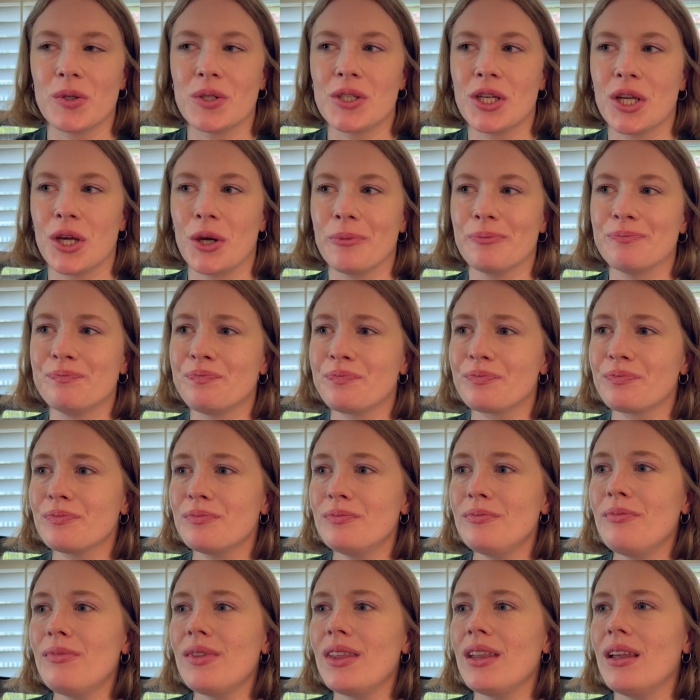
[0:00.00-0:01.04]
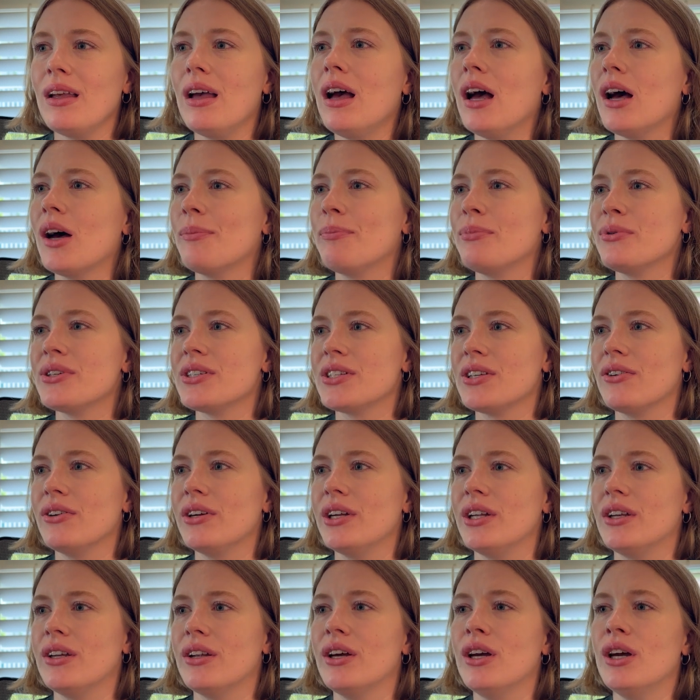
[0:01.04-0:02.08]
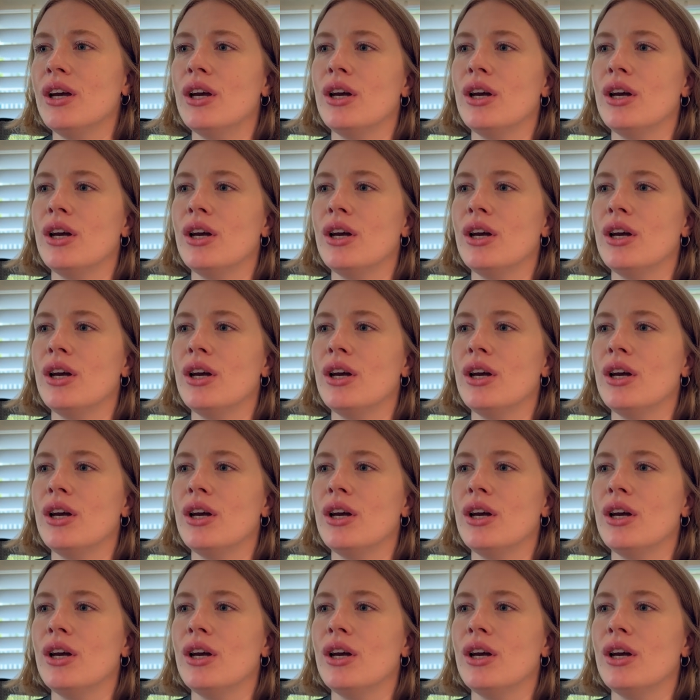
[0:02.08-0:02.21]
So a Brazilian